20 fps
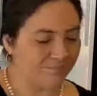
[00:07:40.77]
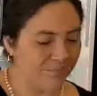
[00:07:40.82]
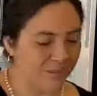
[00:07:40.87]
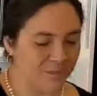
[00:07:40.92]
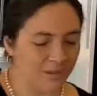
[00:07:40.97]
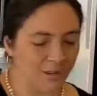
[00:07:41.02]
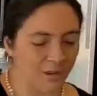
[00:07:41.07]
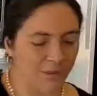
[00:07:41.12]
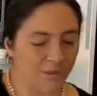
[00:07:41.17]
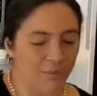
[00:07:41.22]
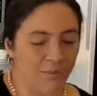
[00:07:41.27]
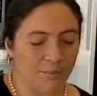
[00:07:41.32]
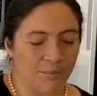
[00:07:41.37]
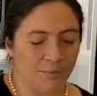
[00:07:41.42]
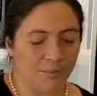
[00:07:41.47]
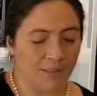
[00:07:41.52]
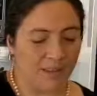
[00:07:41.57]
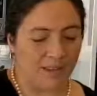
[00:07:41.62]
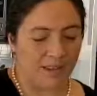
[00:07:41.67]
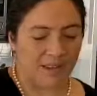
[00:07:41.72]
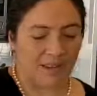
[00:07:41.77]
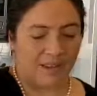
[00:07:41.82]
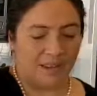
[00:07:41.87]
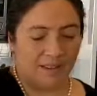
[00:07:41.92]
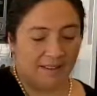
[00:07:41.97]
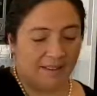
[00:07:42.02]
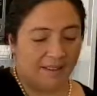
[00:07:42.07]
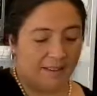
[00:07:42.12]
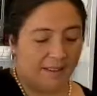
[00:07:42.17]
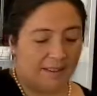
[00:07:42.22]
So
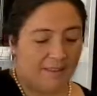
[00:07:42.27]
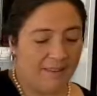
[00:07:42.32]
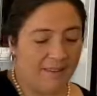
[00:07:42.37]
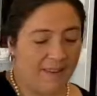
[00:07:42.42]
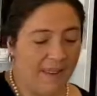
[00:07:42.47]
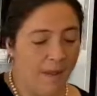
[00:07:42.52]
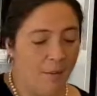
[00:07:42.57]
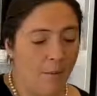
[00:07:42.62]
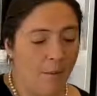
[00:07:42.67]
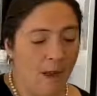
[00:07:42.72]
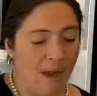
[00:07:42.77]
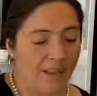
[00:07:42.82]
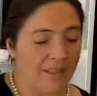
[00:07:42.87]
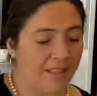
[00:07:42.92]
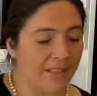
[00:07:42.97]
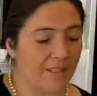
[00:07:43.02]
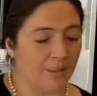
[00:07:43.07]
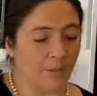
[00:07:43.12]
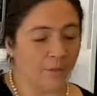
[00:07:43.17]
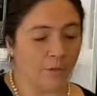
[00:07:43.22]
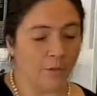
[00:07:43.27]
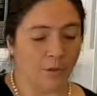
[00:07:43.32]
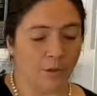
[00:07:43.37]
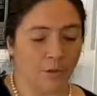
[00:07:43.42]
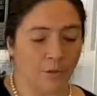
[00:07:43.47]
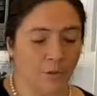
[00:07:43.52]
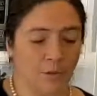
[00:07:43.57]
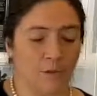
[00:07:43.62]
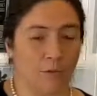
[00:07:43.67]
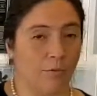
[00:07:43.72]
now I need to
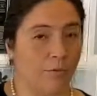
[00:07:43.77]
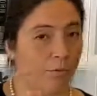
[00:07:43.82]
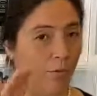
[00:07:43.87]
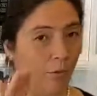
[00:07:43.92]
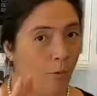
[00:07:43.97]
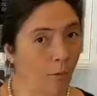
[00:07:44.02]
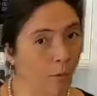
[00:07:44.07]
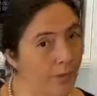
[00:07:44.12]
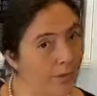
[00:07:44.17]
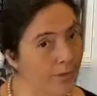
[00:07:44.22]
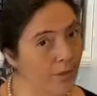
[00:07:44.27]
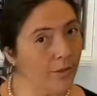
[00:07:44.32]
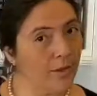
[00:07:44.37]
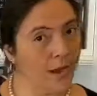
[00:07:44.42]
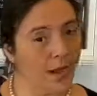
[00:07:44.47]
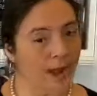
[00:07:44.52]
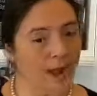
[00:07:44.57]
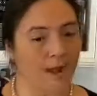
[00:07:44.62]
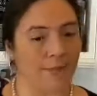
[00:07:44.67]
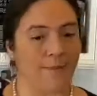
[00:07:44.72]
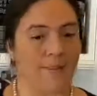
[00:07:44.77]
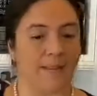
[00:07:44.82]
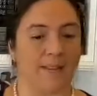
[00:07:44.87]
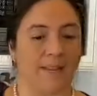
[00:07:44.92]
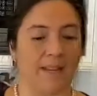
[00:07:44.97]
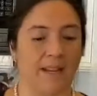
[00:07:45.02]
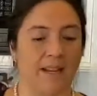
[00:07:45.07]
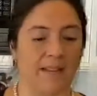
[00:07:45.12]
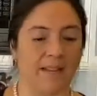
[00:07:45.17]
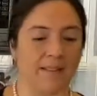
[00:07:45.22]
show you what's gonna happen
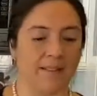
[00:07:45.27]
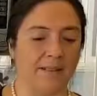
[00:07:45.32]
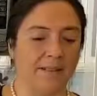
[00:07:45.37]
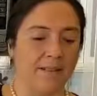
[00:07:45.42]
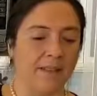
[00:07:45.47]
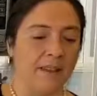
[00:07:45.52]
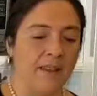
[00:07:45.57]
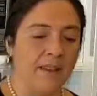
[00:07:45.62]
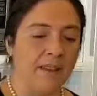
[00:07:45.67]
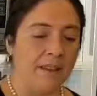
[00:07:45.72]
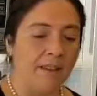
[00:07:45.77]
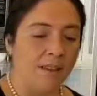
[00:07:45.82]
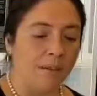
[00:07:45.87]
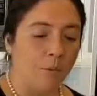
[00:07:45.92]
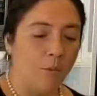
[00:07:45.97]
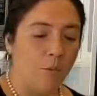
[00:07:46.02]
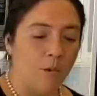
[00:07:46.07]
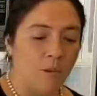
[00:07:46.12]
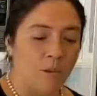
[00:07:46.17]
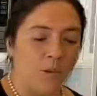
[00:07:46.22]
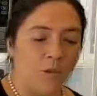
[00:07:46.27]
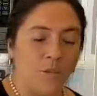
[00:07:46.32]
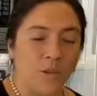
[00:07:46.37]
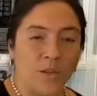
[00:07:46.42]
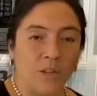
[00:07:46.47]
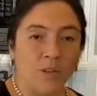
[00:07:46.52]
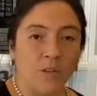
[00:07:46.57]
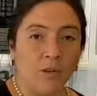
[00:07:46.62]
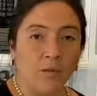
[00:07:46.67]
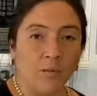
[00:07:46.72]
next. When you
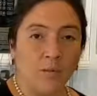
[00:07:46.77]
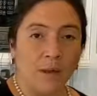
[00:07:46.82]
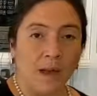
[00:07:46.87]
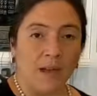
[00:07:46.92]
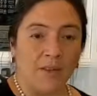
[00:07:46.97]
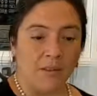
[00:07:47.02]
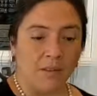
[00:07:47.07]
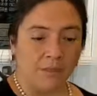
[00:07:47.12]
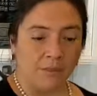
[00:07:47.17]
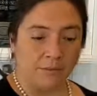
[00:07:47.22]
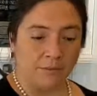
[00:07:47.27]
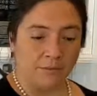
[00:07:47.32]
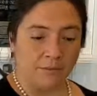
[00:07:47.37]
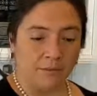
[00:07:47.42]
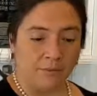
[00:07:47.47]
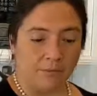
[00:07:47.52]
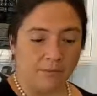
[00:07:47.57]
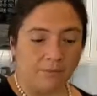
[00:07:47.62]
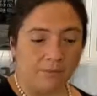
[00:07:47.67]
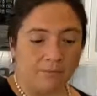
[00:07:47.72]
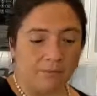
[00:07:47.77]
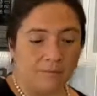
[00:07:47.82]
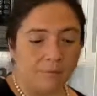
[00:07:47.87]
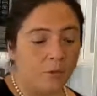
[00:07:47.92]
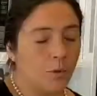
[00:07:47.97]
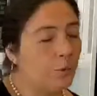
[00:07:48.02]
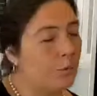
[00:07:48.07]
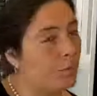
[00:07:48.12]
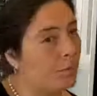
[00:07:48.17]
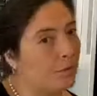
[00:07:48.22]
feed your mother,
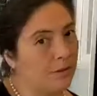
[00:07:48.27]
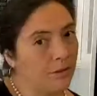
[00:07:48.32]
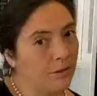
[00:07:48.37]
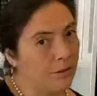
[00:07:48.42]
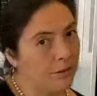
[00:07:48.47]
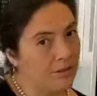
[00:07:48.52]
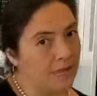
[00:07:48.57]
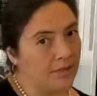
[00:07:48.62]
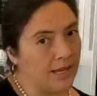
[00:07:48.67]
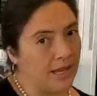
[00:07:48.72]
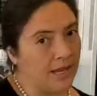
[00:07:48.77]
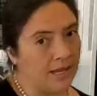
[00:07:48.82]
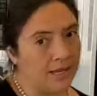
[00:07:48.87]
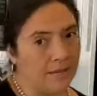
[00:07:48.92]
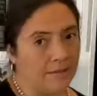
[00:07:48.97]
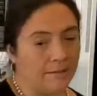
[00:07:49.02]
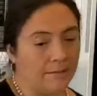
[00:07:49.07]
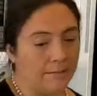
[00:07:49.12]
you put her aside.